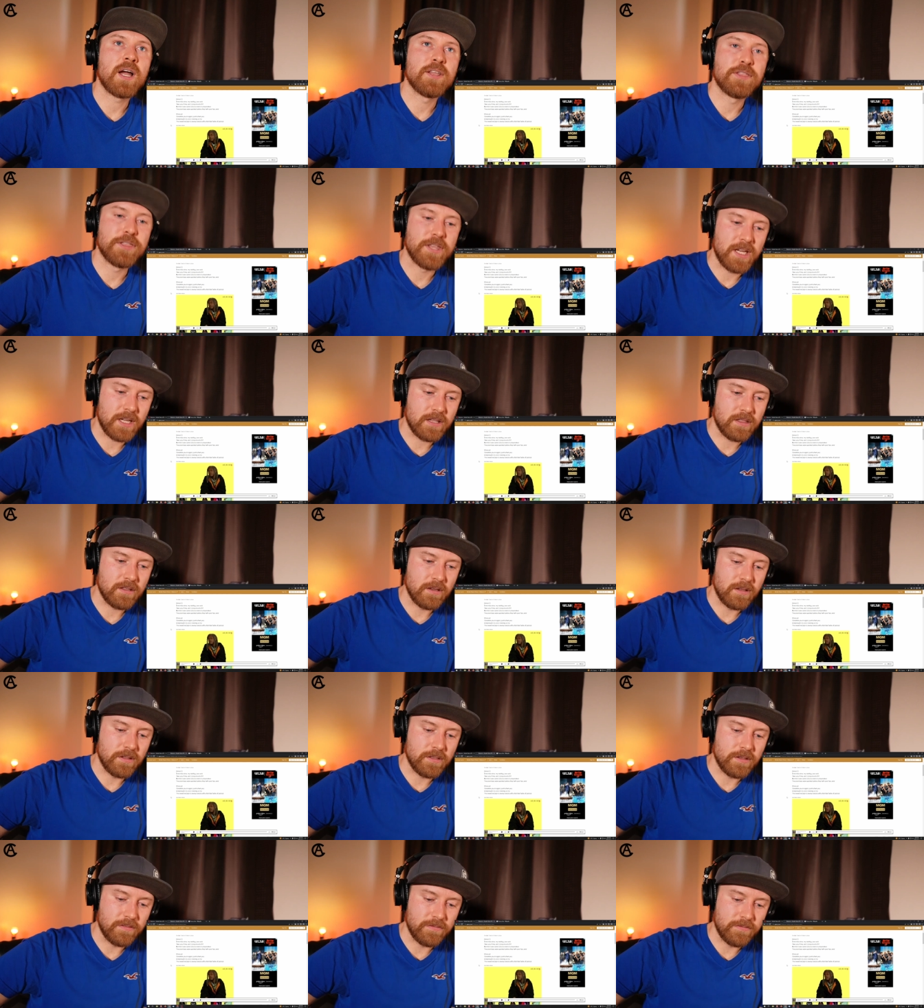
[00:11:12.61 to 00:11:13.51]
I think
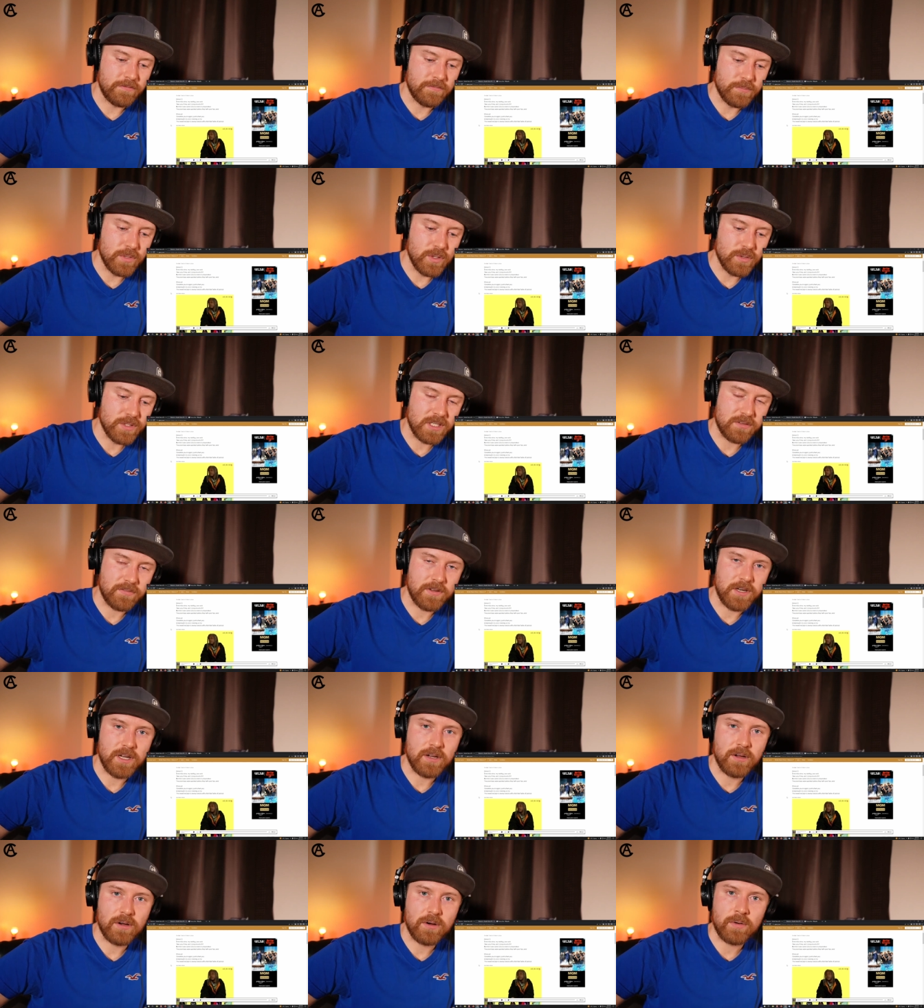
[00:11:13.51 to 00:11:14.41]
the the music
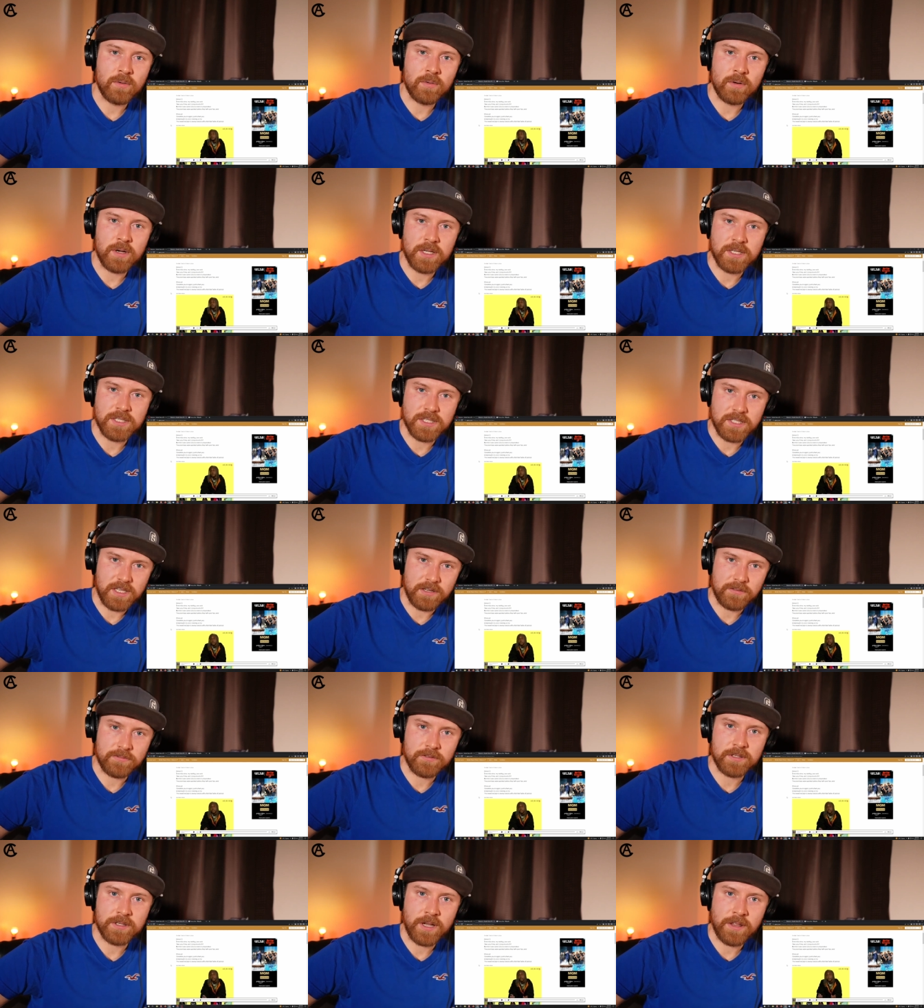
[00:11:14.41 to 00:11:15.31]
video is
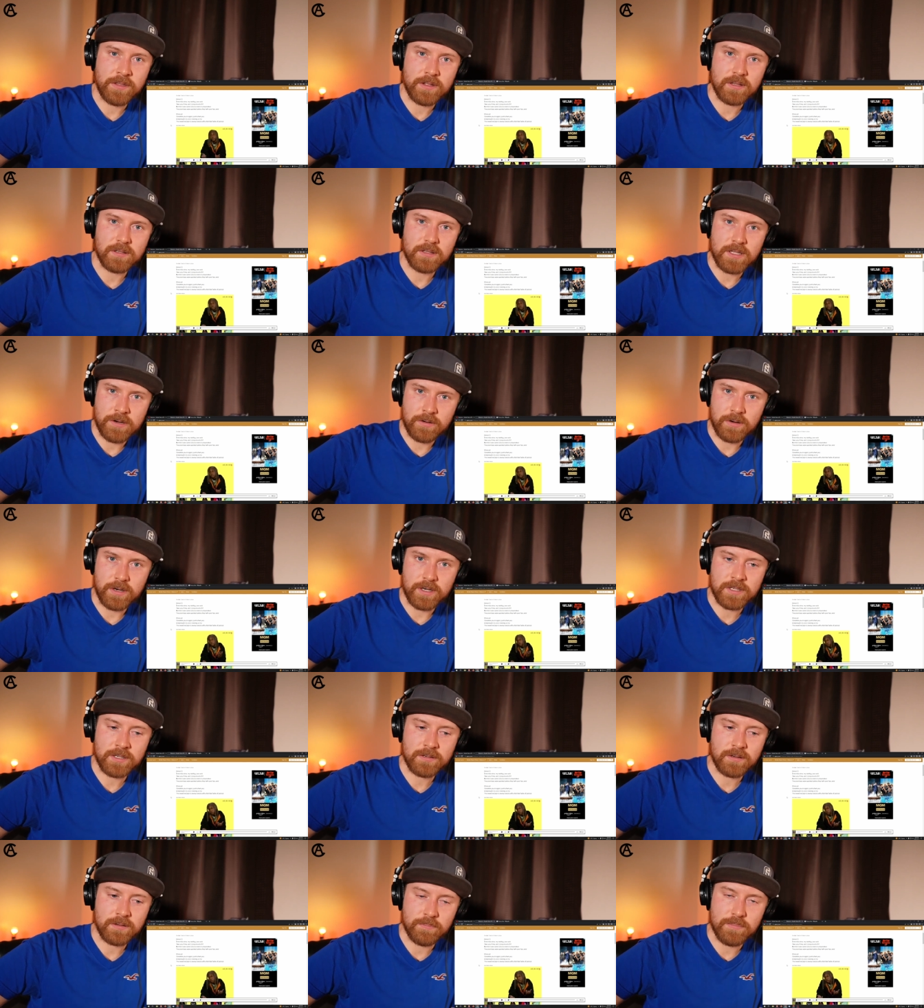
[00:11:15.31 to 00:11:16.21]
different than the
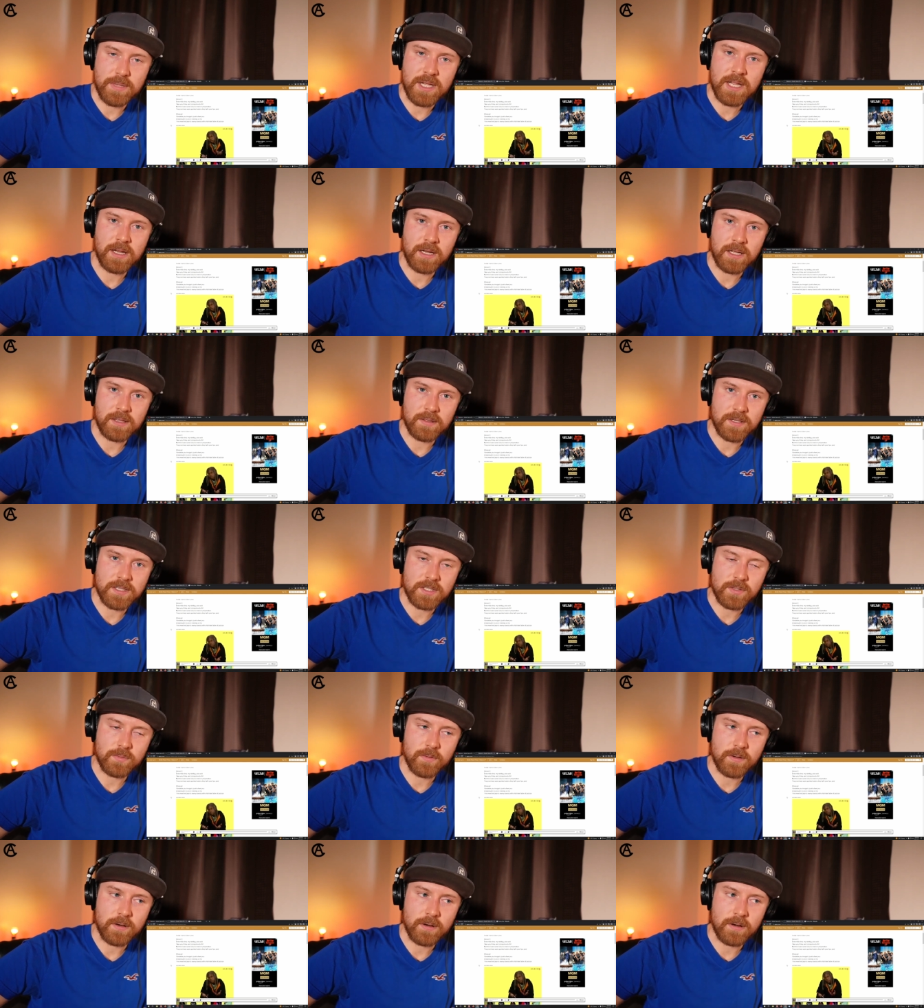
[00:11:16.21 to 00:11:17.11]
lyrics meaning in
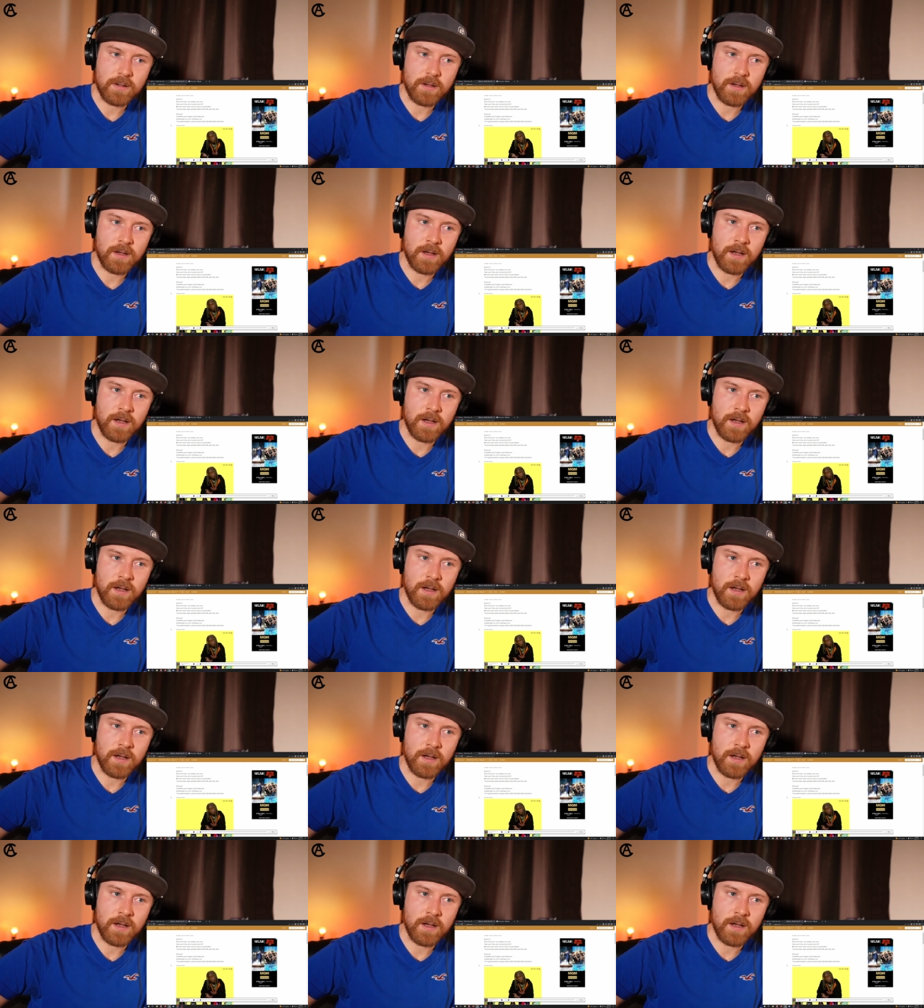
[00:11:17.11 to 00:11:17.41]
this one.